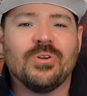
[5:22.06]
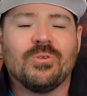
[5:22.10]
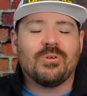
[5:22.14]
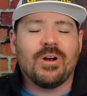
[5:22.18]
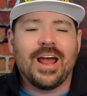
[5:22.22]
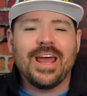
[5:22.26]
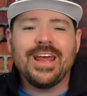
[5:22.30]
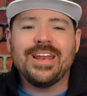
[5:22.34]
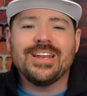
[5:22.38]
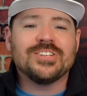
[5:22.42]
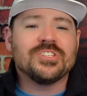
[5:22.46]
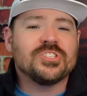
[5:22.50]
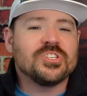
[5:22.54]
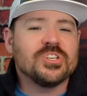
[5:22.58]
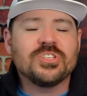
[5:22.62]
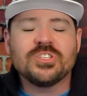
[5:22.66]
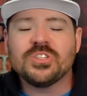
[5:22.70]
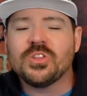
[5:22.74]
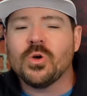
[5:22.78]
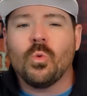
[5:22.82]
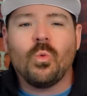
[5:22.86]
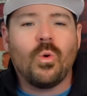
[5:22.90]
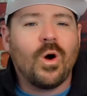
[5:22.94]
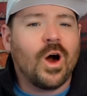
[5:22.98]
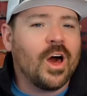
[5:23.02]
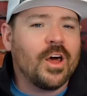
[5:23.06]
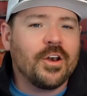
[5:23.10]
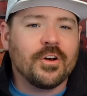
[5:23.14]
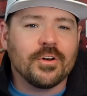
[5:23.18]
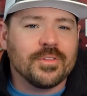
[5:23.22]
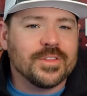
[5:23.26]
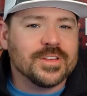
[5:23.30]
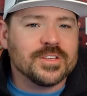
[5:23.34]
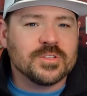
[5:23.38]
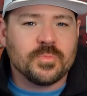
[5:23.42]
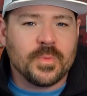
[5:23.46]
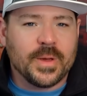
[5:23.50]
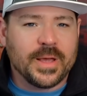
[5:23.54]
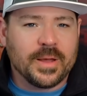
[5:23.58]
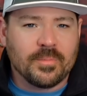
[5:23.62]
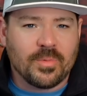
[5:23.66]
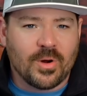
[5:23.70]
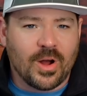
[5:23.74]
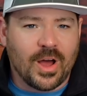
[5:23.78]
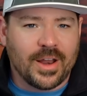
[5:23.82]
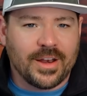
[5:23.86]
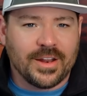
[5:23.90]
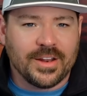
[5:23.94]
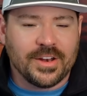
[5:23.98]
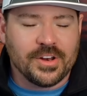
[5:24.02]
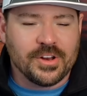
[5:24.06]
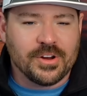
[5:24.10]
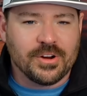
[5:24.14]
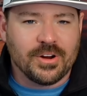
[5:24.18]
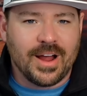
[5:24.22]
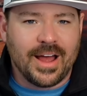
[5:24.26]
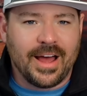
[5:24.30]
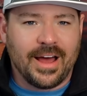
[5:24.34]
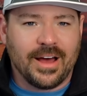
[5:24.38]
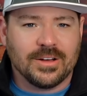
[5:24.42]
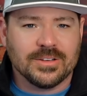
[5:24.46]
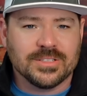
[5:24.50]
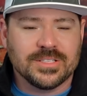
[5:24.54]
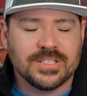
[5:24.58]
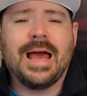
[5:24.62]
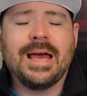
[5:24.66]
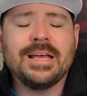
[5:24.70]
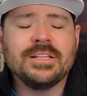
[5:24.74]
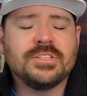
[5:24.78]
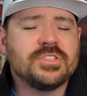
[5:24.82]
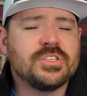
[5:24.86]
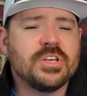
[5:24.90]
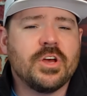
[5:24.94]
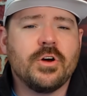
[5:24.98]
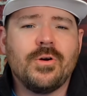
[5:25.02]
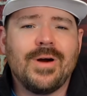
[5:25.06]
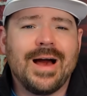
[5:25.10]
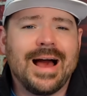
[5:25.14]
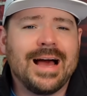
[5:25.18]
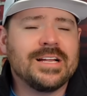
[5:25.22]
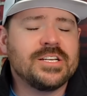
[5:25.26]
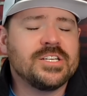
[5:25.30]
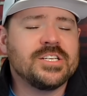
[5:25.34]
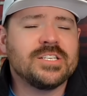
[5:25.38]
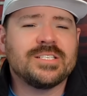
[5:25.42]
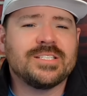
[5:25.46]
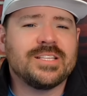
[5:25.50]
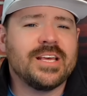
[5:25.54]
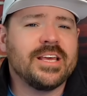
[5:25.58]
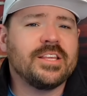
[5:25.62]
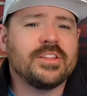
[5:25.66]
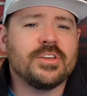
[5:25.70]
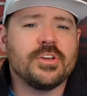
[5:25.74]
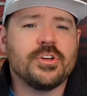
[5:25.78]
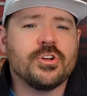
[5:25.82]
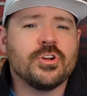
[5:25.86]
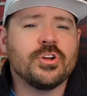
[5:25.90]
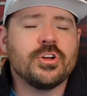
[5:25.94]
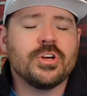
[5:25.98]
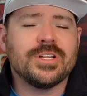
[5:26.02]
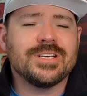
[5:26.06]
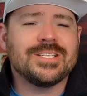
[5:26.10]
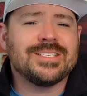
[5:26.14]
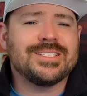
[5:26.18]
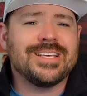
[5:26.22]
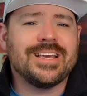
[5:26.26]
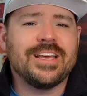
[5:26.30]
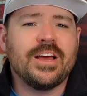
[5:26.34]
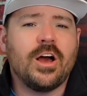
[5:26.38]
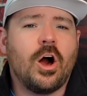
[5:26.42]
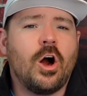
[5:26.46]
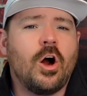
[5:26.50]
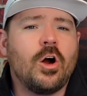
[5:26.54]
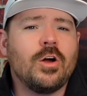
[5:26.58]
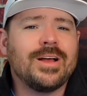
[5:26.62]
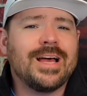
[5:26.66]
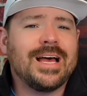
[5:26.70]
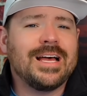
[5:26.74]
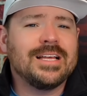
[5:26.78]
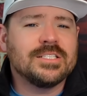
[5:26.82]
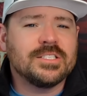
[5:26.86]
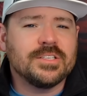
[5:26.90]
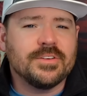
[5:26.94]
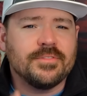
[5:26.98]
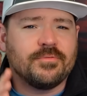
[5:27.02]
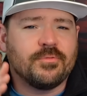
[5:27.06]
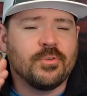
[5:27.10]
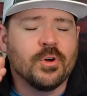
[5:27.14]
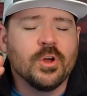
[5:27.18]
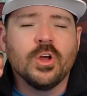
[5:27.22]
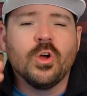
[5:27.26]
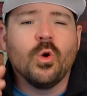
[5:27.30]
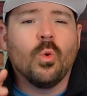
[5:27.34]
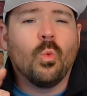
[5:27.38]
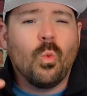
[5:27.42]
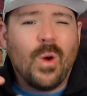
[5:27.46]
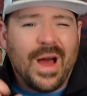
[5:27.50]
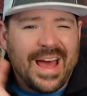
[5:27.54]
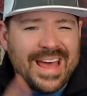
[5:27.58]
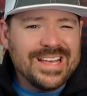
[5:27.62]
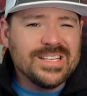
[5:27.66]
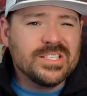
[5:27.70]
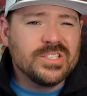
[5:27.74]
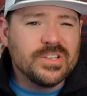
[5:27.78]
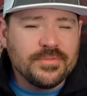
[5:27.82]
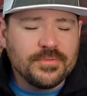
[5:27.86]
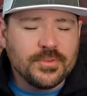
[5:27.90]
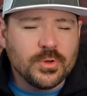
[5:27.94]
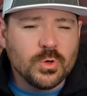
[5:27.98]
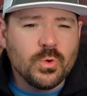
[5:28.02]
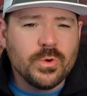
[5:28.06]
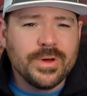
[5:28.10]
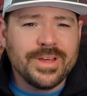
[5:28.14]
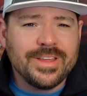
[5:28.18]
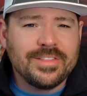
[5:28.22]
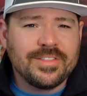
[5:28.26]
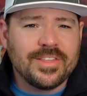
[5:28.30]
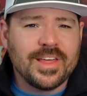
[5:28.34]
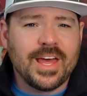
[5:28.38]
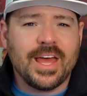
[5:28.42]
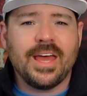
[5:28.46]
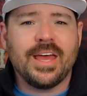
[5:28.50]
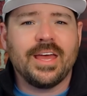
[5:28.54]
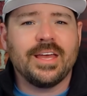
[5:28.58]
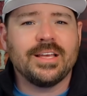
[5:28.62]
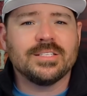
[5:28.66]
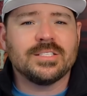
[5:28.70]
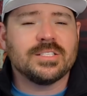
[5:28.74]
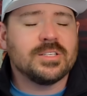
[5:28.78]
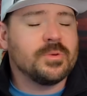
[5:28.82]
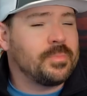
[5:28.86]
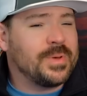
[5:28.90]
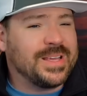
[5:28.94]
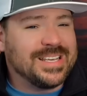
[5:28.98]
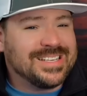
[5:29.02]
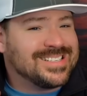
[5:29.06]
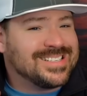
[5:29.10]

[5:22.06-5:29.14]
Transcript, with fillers: right? It's just the water that's being brought into your house. And so I just think that you're going to see all kinds of ways of doing things to be